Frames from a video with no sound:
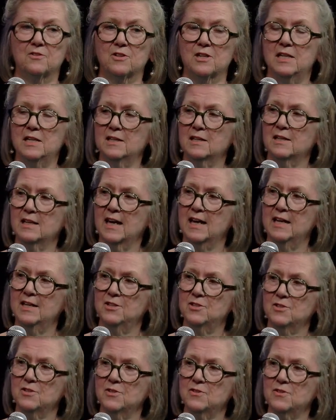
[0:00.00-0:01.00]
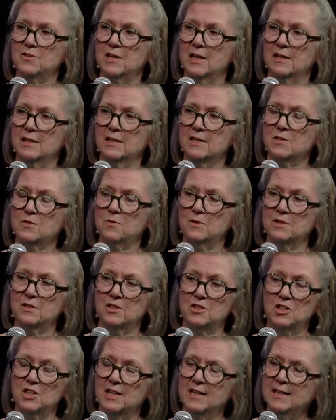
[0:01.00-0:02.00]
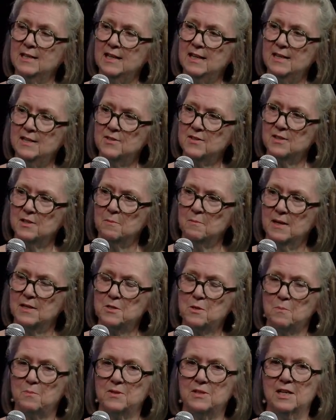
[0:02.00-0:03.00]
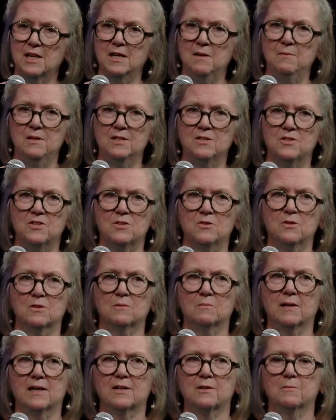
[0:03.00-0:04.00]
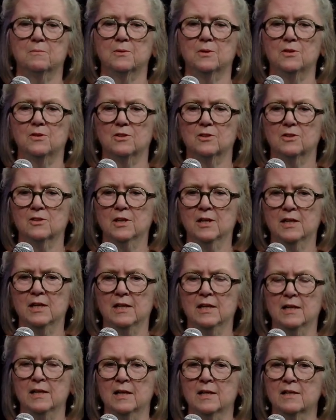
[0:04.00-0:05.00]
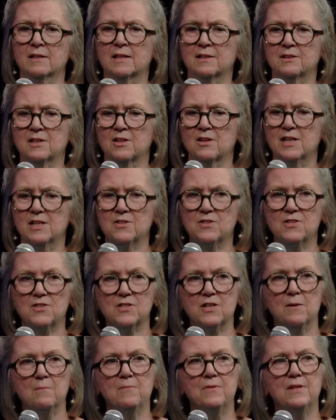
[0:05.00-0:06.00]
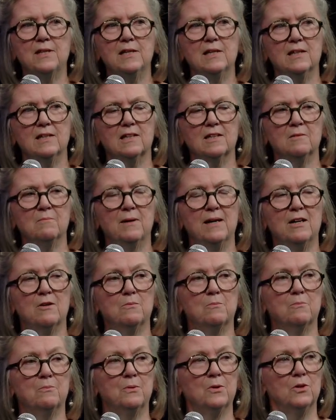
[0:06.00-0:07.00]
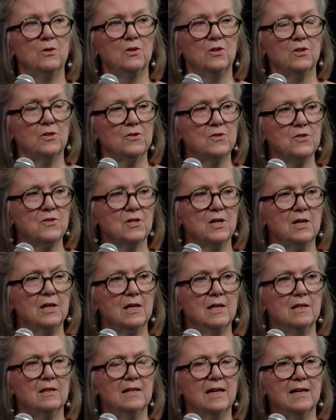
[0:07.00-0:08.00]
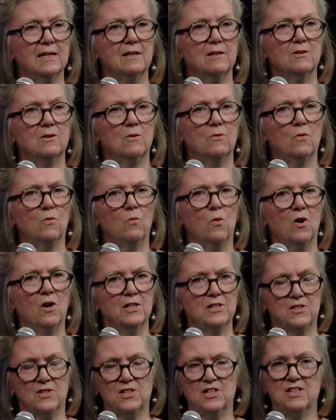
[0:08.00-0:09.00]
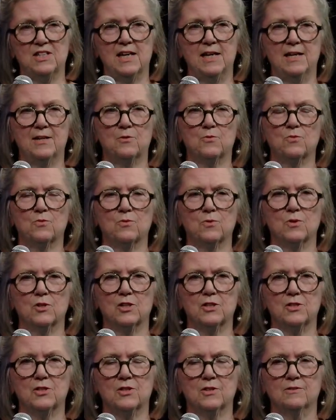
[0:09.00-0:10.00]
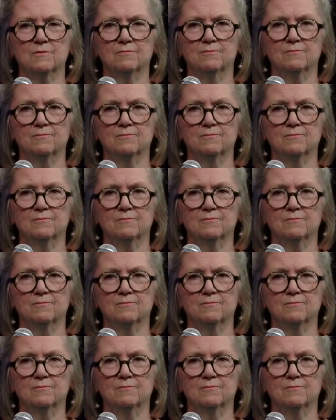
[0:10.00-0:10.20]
Cretan ages, and it's what the Chinese and the Mesopotamians knew about a bull, that there is something about bulls that wants to take root.